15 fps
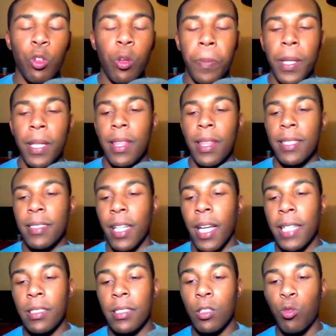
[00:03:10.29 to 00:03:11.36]
repeat these
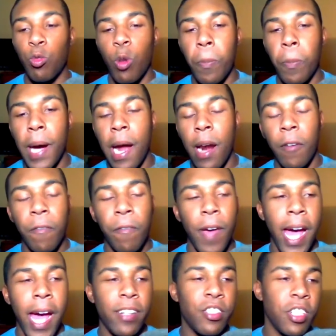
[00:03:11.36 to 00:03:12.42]
lines in this robotic
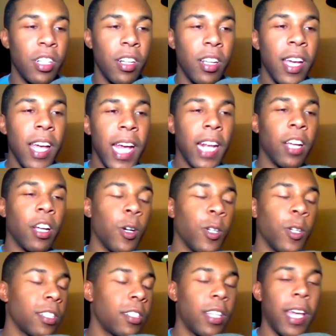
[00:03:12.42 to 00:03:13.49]
fashion. And it
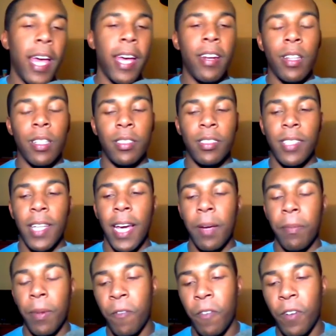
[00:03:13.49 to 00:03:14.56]
goes until the end of the
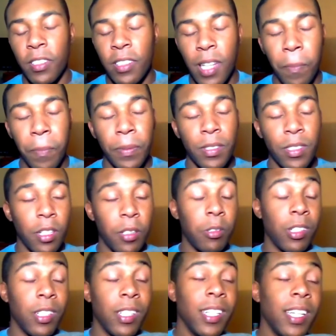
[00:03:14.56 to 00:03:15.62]
segment for this
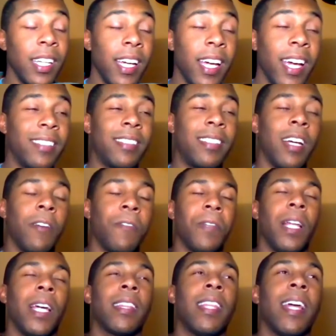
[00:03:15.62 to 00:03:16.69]
episode and stuff
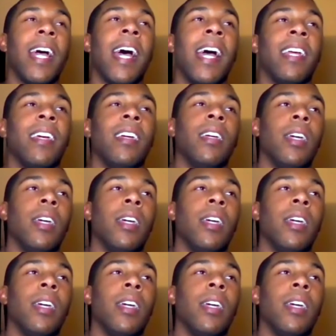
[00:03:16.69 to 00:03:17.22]
like that.